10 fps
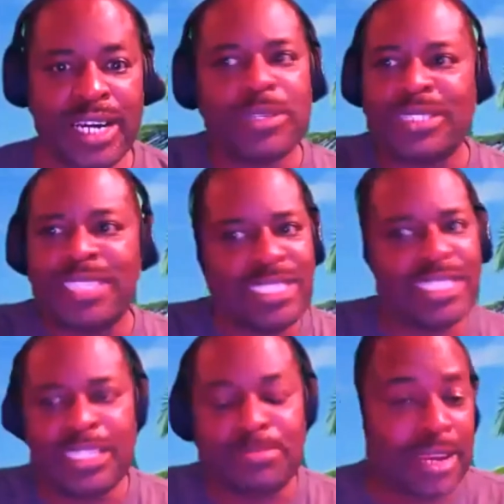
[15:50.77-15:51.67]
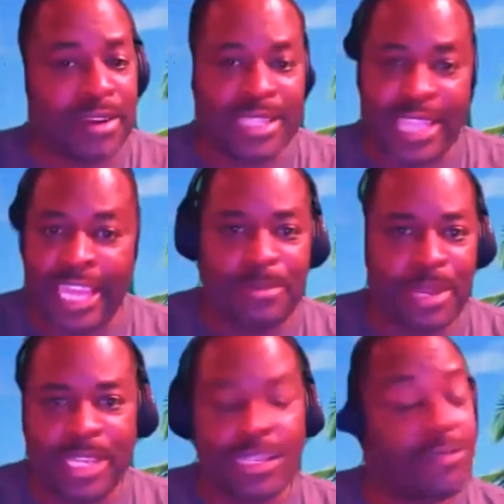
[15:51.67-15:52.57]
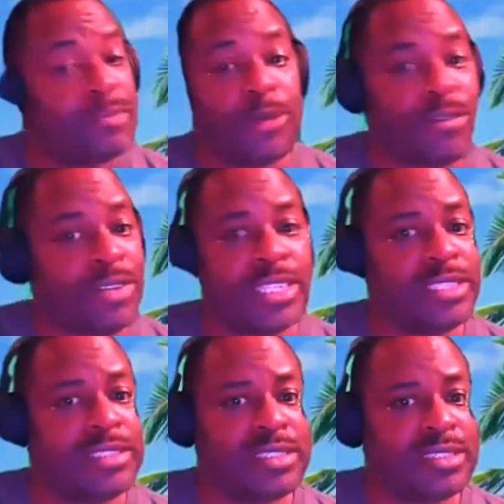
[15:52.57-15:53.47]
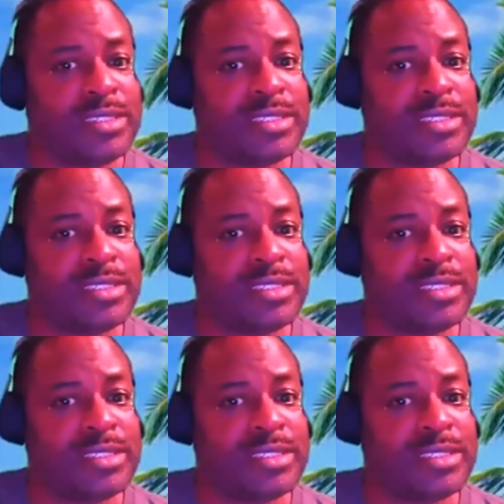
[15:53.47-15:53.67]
but DC is better at the animated stuff than Marvel is.